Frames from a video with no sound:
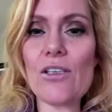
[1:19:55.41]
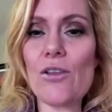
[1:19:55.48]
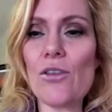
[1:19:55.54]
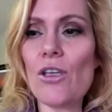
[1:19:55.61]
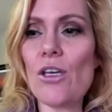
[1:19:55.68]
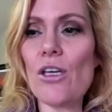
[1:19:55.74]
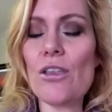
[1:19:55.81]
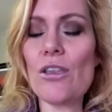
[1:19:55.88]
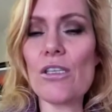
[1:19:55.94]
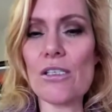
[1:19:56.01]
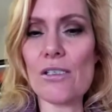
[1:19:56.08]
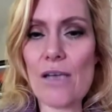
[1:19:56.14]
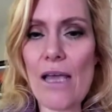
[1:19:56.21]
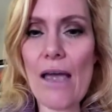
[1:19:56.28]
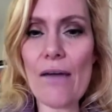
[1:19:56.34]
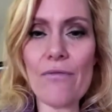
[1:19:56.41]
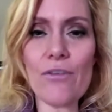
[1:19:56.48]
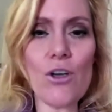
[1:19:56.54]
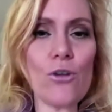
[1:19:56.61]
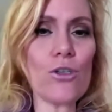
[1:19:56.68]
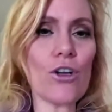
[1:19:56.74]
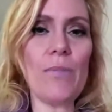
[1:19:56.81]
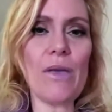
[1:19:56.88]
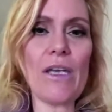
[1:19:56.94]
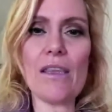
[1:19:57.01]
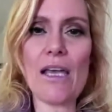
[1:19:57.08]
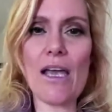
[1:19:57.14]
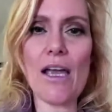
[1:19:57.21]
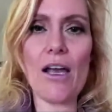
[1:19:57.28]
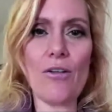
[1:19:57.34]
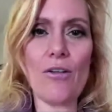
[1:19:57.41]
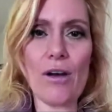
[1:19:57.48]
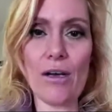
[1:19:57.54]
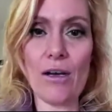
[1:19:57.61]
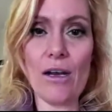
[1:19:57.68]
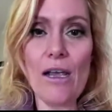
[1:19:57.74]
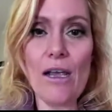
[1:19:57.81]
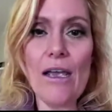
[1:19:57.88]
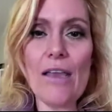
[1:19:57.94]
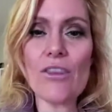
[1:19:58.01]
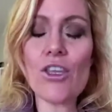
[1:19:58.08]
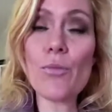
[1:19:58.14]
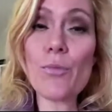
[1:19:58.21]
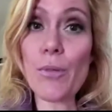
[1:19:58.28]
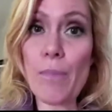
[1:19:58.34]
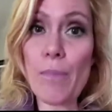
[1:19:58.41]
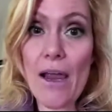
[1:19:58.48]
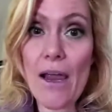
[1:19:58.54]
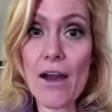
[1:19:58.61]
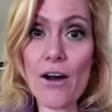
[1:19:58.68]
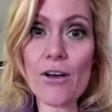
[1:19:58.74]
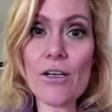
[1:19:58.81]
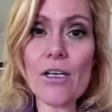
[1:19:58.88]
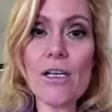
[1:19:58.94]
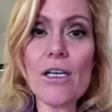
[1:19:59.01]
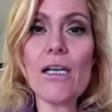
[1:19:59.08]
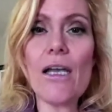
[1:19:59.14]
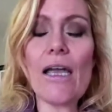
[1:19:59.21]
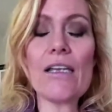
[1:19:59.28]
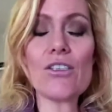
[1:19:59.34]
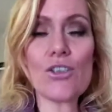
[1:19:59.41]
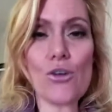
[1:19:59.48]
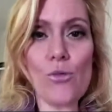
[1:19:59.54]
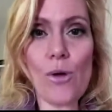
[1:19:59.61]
and the staff knows you're going to be there and they're prepared, it's